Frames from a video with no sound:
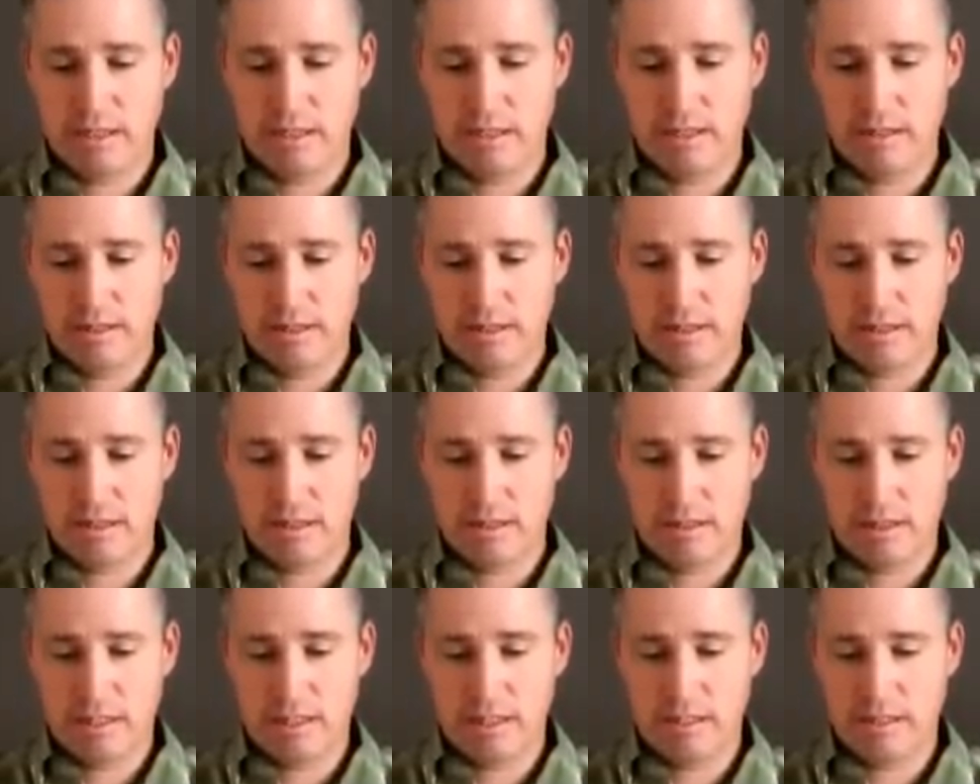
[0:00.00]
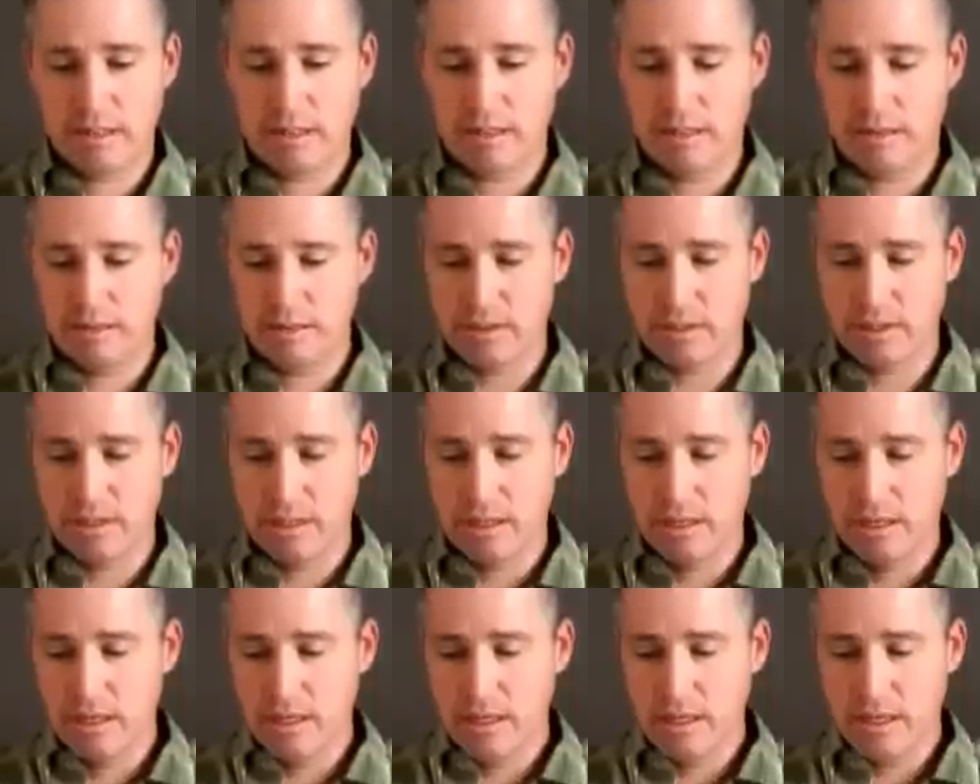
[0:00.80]
There are cinder cones,
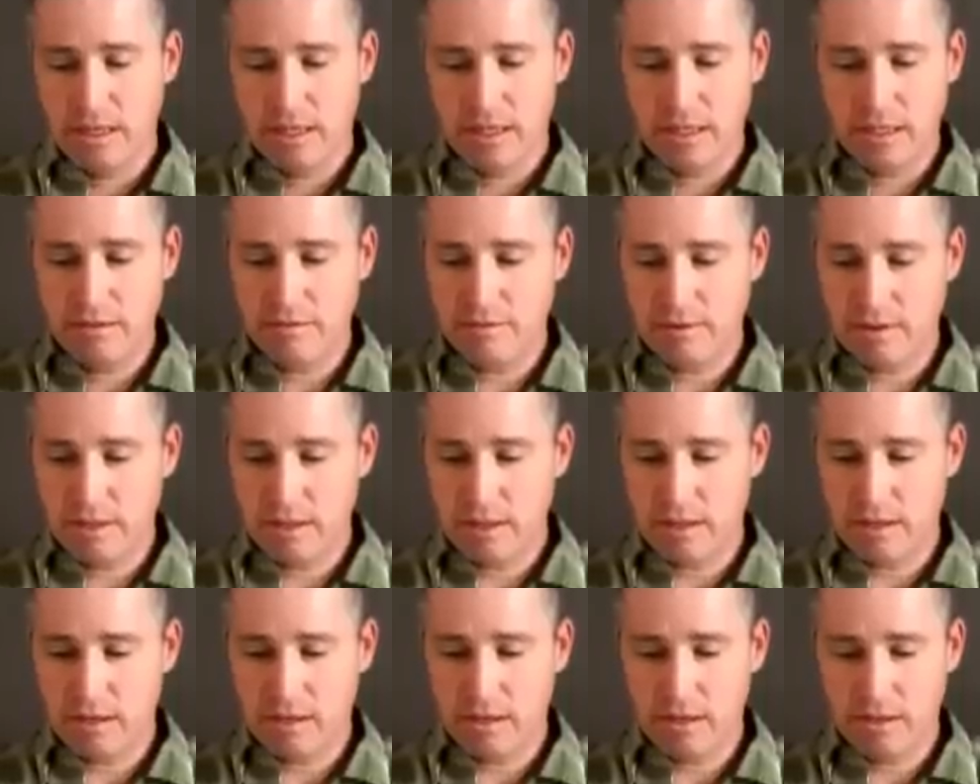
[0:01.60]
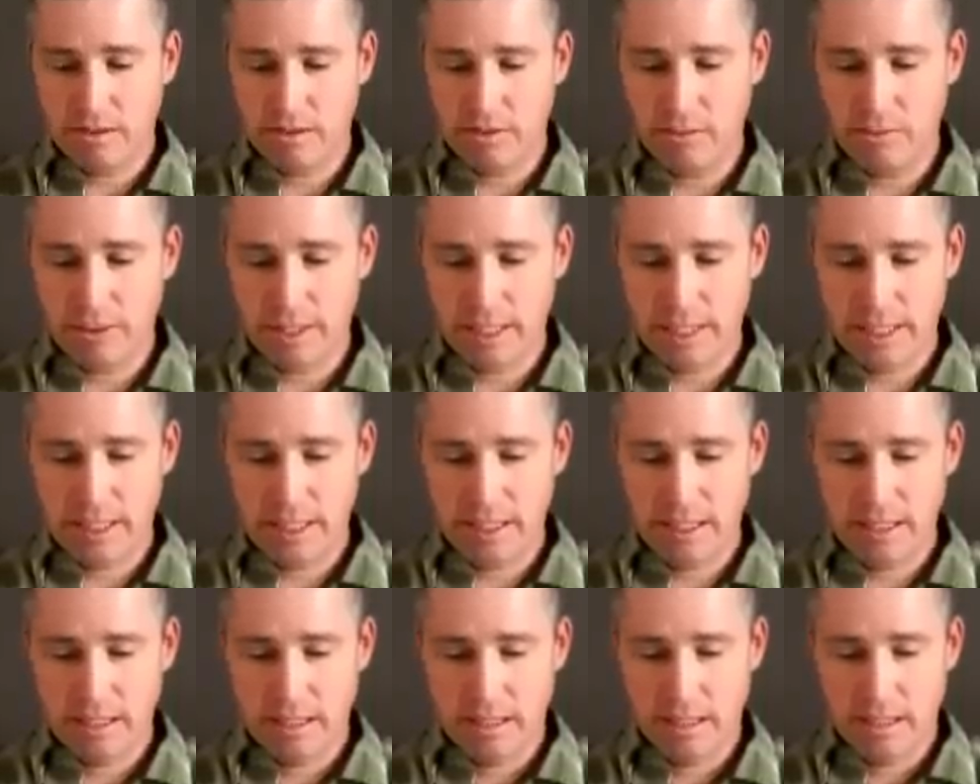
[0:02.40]
even all the
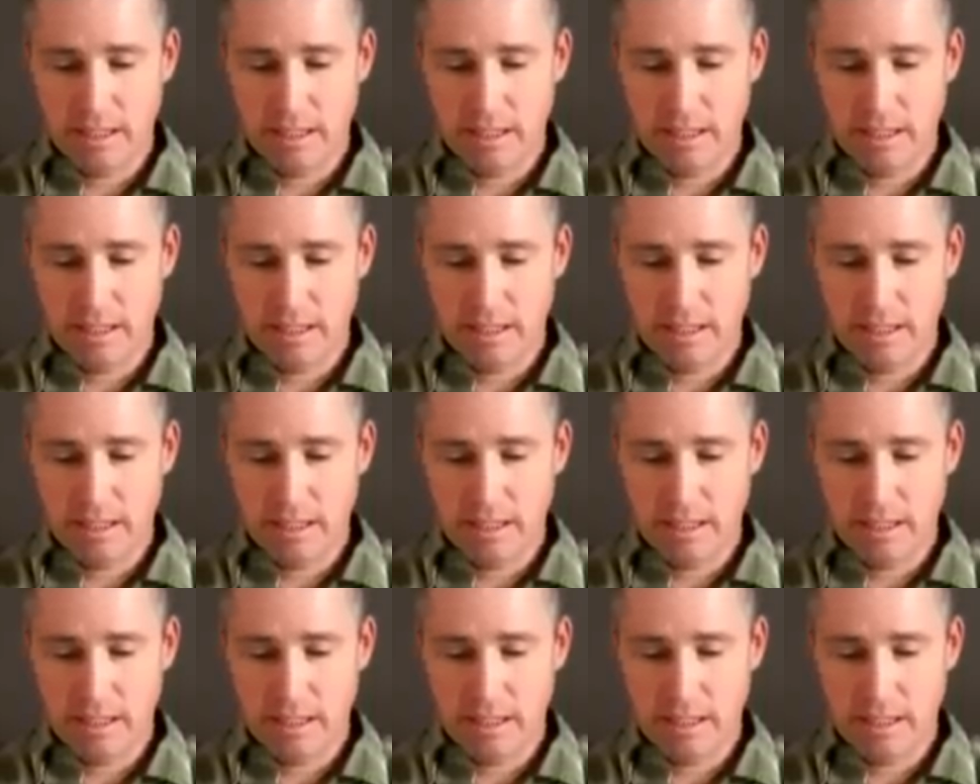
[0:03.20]
way